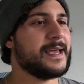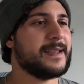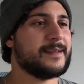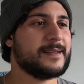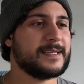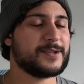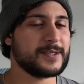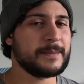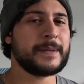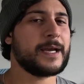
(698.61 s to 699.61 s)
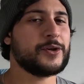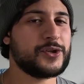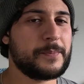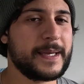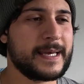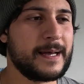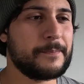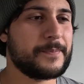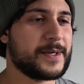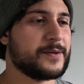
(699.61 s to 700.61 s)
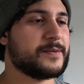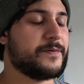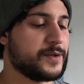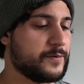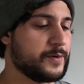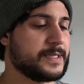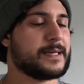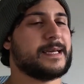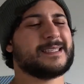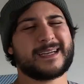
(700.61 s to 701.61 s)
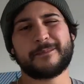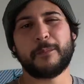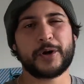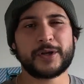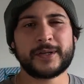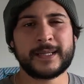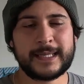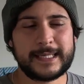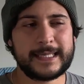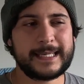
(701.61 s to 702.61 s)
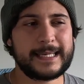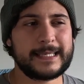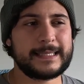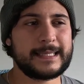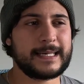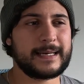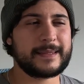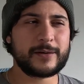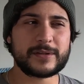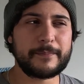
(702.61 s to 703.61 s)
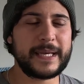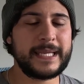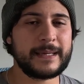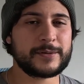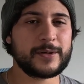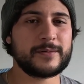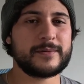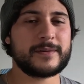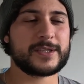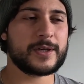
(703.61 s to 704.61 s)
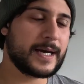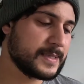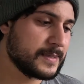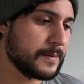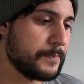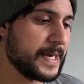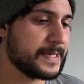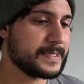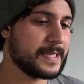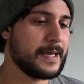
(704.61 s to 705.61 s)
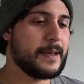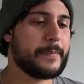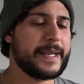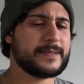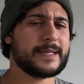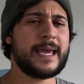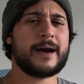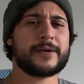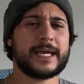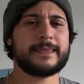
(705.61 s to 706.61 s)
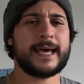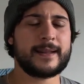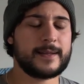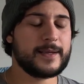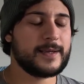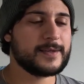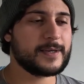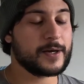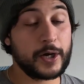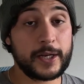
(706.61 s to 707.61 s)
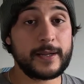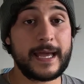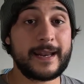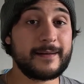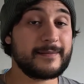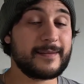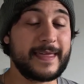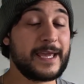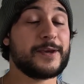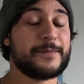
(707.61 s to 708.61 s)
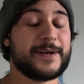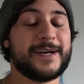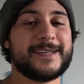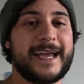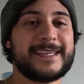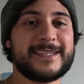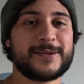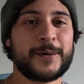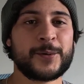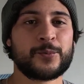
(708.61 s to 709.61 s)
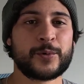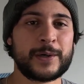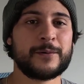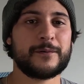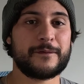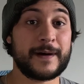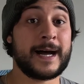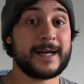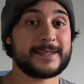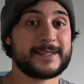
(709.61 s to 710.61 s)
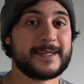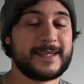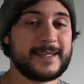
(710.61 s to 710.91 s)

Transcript: And it's not something I usually pick up because first of all, it's like, it's like modern. And uh, I think it was a medium, so the size isn't the best. But he's like, yeah, I'll get that. So I got it, and thank you, because I actually sold it real fast.